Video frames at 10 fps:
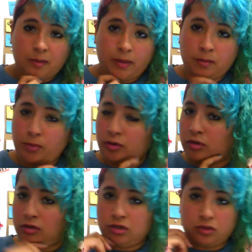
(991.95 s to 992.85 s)

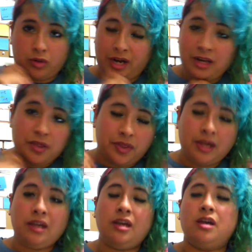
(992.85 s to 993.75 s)
pimples or
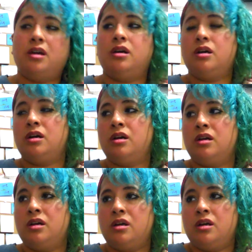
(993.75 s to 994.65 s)
anything
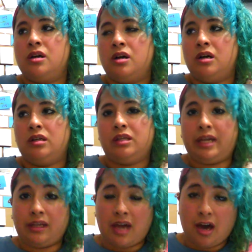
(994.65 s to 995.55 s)

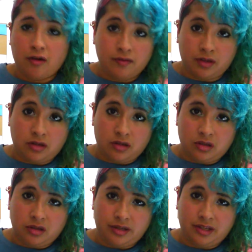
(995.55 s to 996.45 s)
like out of
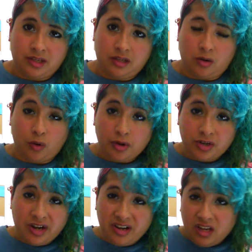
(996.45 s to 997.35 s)
the
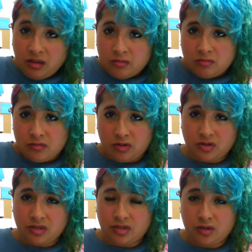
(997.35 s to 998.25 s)
ordinary.
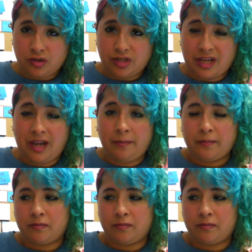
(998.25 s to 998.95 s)
You could say.